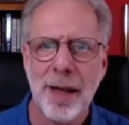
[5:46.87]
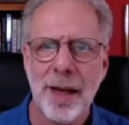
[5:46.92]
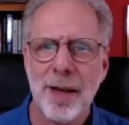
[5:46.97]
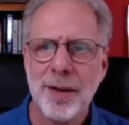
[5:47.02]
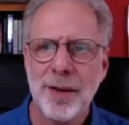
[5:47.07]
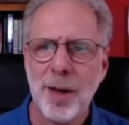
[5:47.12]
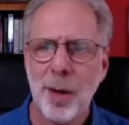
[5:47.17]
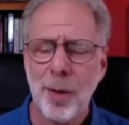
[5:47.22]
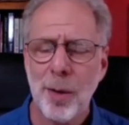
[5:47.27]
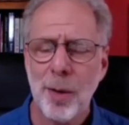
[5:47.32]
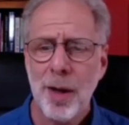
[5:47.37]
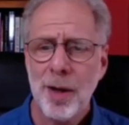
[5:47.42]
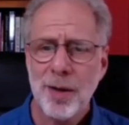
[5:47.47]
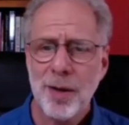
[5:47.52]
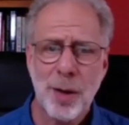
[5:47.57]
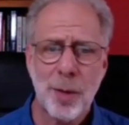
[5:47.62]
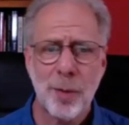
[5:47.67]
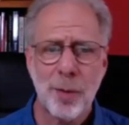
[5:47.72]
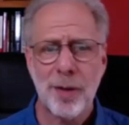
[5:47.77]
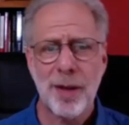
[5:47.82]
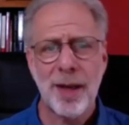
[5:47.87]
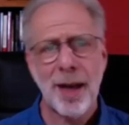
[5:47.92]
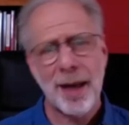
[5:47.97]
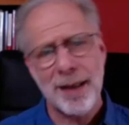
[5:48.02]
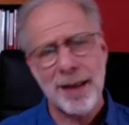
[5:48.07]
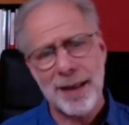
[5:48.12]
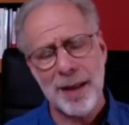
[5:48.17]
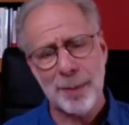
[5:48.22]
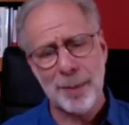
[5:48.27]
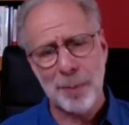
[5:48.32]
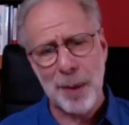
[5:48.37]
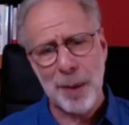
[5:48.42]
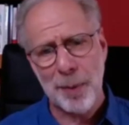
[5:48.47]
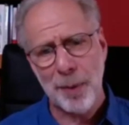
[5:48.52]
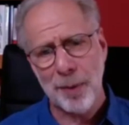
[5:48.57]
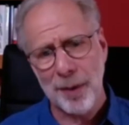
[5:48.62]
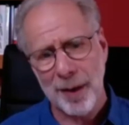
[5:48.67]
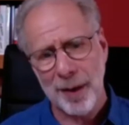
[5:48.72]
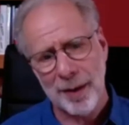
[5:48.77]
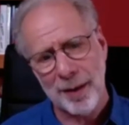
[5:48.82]
So the idea that
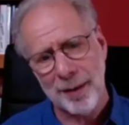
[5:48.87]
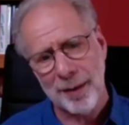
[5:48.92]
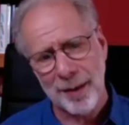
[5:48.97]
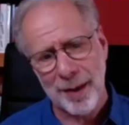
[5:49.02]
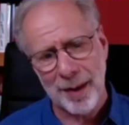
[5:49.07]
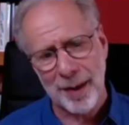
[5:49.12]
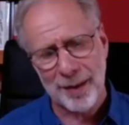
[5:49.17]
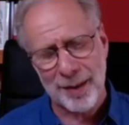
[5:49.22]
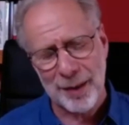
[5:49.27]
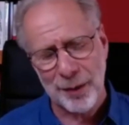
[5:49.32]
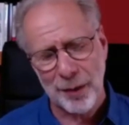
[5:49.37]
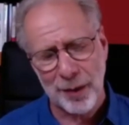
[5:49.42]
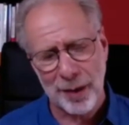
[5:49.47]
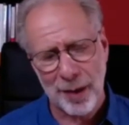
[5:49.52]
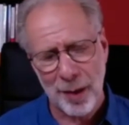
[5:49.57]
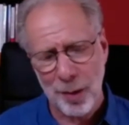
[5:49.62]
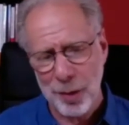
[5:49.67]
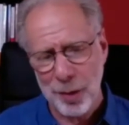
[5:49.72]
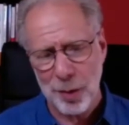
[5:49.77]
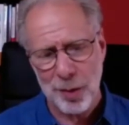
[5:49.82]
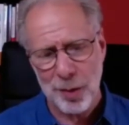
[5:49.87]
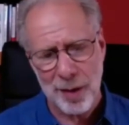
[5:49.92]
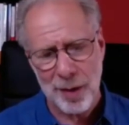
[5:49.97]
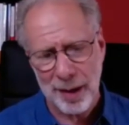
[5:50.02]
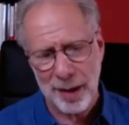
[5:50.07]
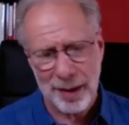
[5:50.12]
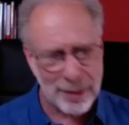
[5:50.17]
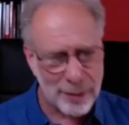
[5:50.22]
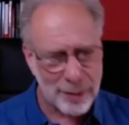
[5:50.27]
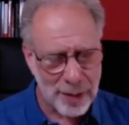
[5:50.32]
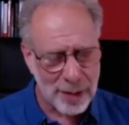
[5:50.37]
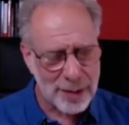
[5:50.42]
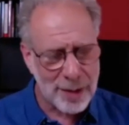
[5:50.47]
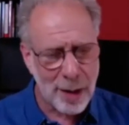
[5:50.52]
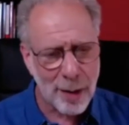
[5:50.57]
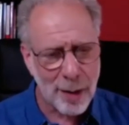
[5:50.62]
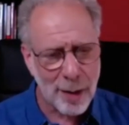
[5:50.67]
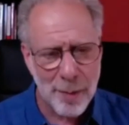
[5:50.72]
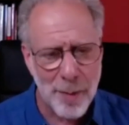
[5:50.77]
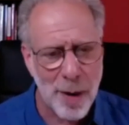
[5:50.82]
people in different cultures, like even the
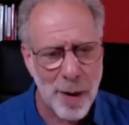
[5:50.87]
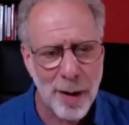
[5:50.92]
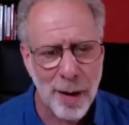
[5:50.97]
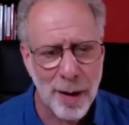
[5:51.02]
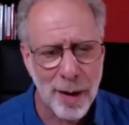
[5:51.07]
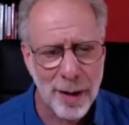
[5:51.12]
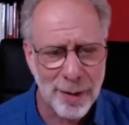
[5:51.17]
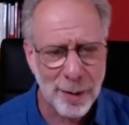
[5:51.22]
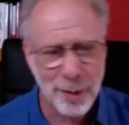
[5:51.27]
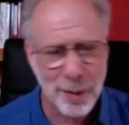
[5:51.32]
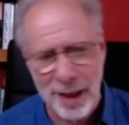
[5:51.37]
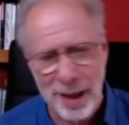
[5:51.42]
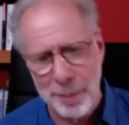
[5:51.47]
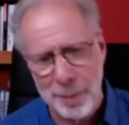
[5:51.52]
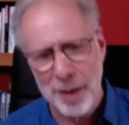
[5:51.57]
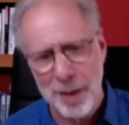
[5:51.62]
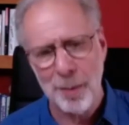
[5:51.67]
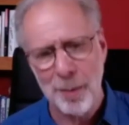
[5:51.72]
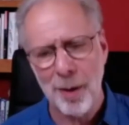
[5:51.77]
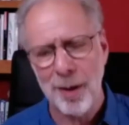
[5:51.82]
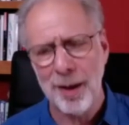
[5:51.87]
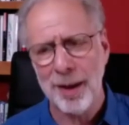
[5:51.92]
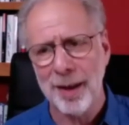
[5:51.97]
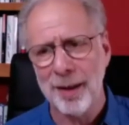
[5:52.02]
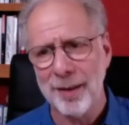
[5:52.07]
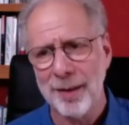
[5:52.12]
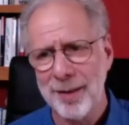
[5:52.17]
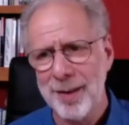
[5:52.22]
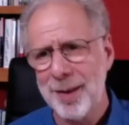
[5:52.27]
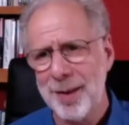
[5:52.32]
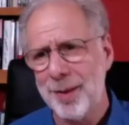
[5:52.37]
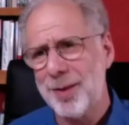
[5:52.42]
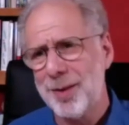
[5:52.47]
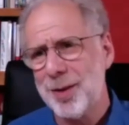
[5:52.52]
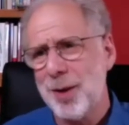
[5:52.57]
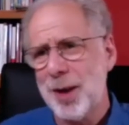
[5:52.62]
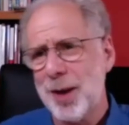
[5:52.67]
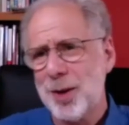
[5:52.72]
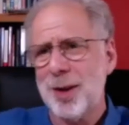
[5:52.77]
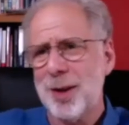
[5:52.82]
Tarahumara, you know, get up in the morning and, you know,
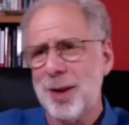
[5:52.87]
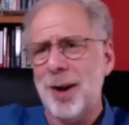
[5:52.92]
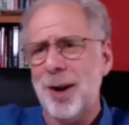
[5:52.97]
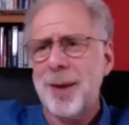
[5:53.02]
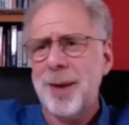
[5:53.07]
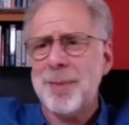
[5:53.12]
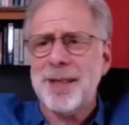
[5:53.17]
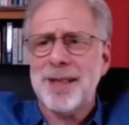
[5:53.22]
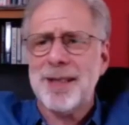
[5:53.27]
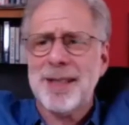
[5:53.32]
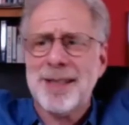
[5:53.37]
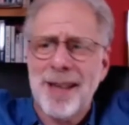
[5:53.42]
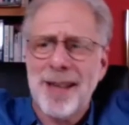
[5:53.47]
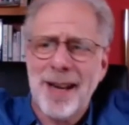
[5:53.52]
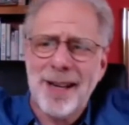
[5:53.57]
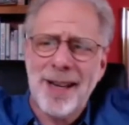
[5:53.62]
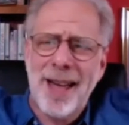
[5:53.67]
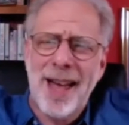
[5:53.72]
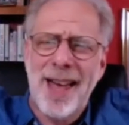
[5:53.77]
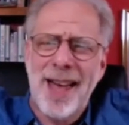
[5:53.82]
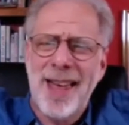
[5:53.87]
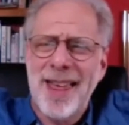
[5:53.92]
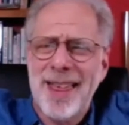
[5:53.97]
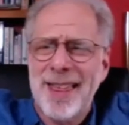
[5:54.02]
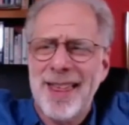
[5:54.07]
stretch their arms and decide, I